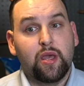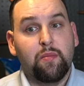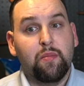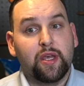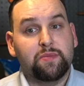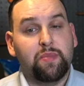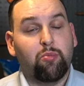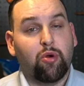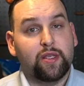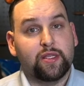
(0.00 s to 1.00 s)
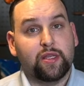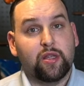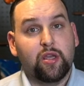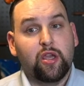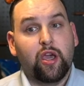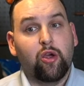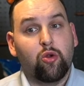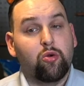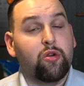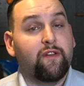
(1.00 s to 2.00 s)
must be present in
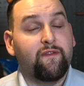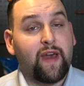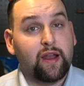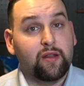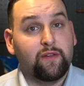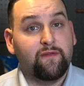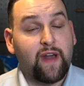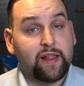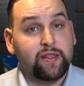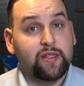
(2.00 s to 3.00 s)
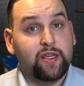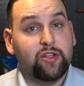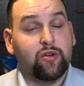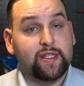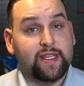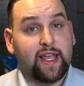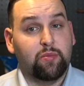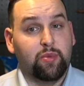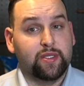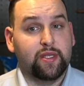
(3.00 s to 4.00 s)
order to validly
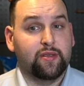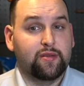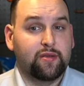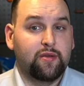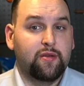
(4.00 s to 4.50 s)
transact business.